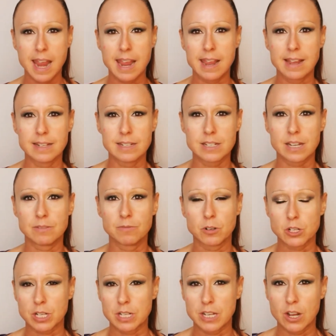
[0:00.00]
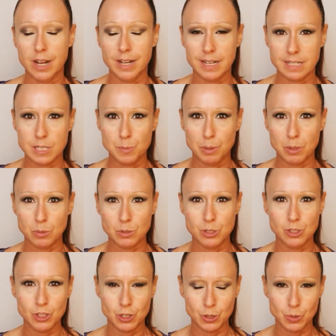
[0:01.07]
and unfortunately got
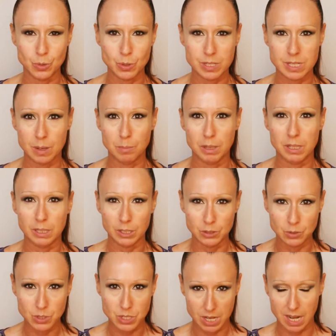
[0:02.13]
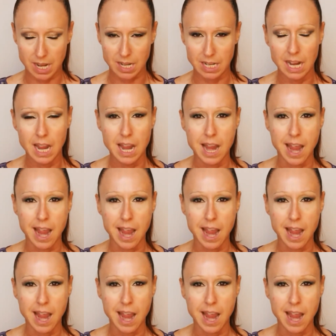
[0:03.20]
exposed to some gluten.